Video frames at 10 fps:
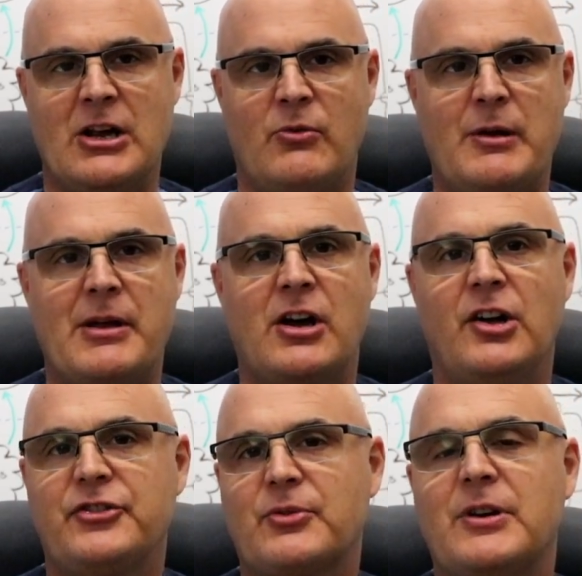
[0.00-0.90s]
We may
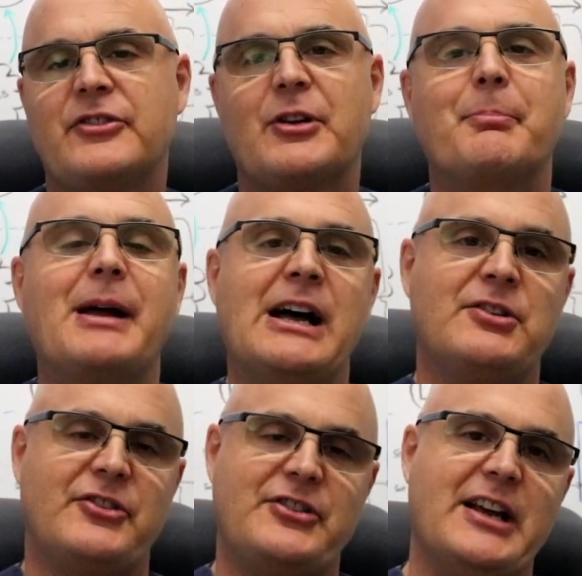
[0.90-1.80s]
also run some
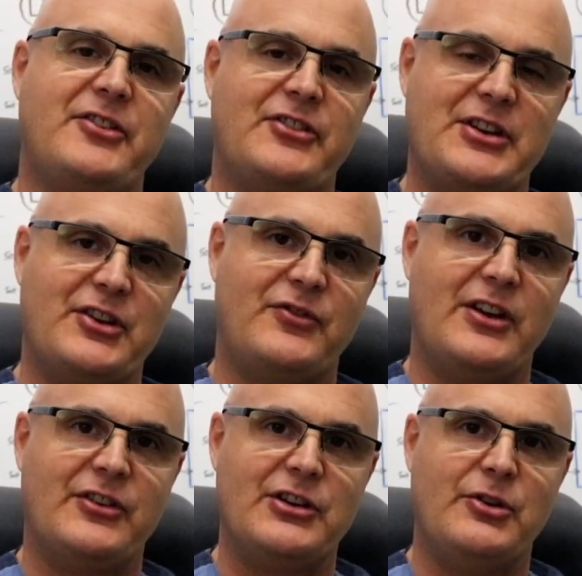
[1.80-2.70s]
balance tests at this
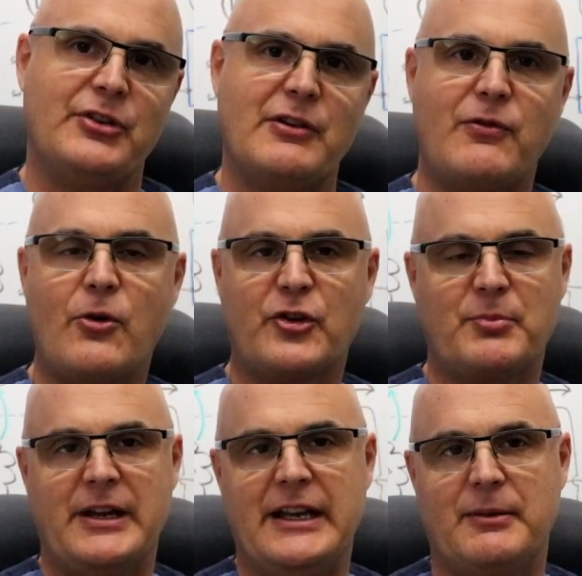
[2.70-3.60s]
visit using force
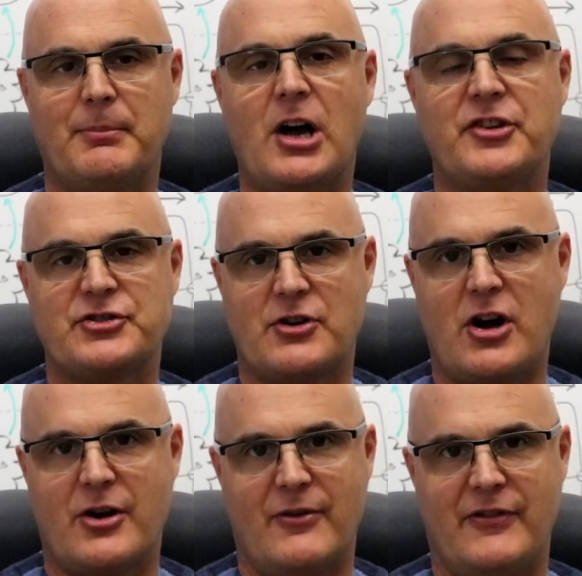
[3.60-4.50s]
plate
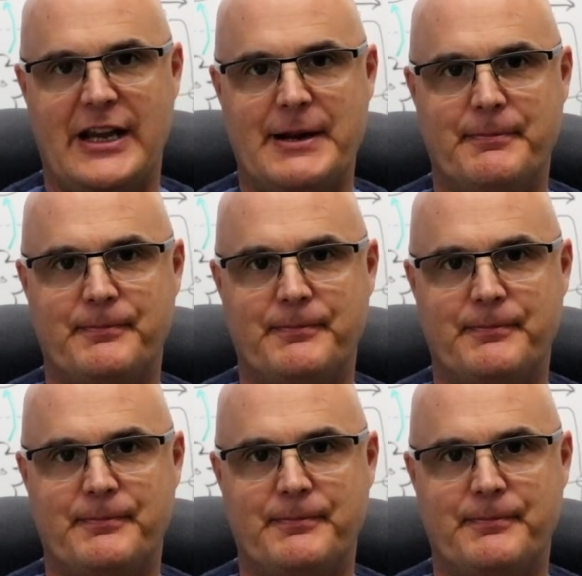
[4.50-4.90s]
posturography.